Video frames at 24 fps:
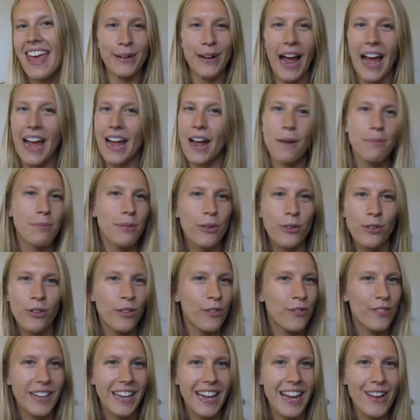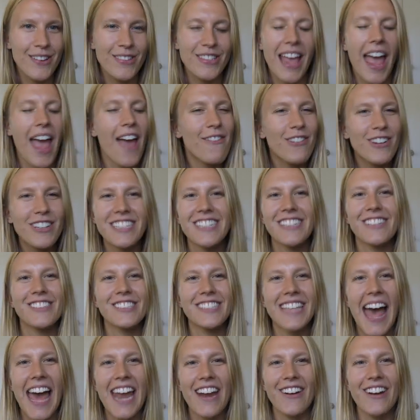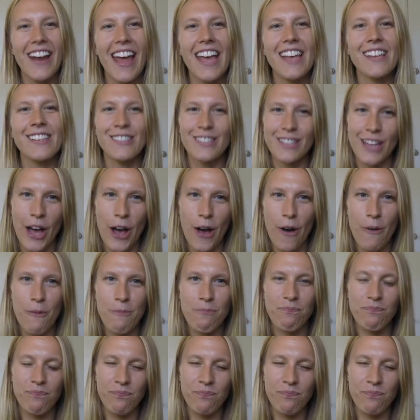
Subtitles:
I upload new videos every single Saturday, so